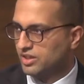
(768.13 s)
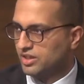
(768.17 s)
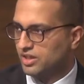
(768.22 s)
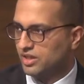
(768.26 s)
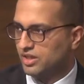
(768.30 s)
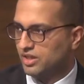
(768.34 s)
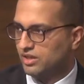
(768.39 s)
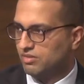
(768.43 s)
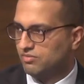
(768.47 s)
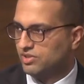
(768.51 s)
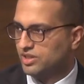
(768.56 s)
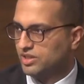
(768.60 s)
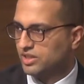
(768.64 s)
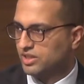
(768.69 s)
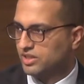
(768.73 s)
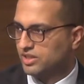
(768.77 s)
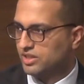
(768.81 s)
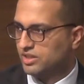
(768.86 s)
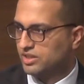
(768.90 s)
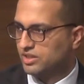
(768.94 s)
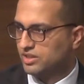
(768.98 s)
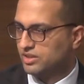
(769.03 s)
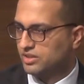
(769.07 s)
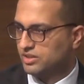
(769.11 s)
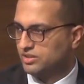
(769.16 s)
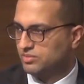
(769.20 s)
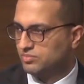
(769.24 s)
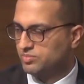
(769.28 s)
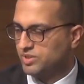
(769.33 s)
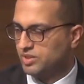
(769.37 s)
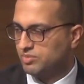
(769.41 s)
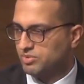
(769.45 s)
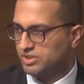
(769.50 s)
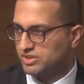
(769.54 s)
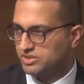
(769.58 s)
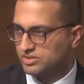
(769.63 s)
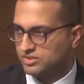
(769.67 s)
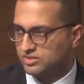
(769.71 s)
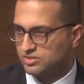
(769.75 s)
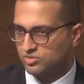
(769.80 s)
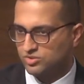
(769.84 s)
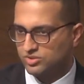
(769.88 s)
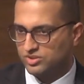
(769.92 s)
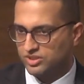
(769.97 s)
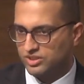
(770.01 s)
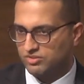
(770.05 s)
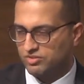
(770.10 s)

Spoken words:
We're going to implement it to the